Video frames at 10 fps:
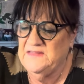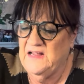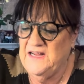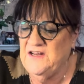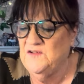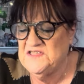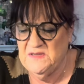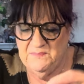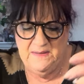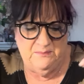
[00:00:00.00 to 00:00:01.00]
I know
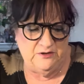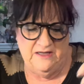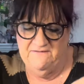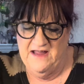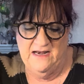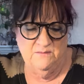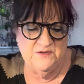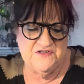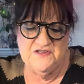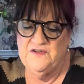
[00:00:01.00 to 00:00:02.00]
some people love
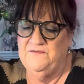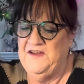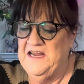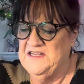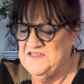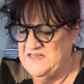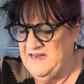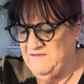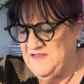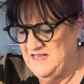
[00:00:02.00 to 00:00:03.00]
animals, and they're vegans and
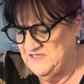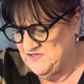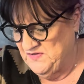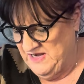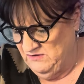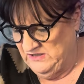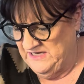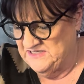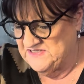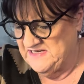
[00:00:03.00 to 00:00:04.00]
everything, so they don't
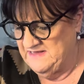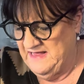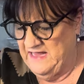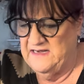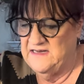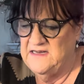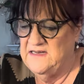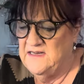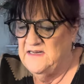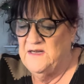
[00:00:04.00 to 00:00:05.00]
like to see that.
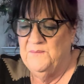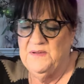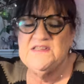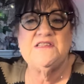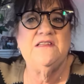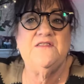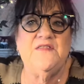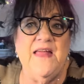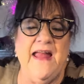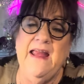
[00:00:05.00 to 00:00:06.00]
But
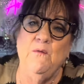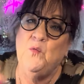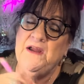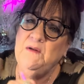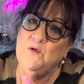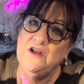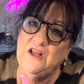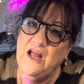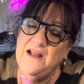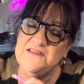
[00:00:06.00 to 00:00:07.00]
we
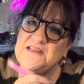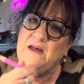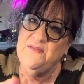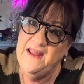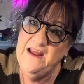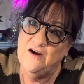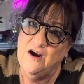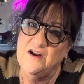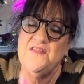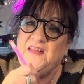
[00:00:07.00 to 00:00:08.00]
realize how they
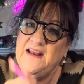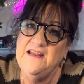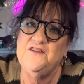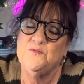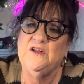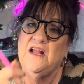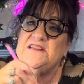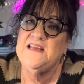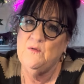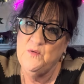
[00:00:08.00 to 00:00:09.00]
are. They need to
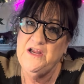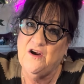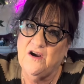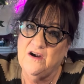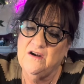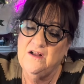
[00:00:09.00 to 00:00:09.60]
realize how we are.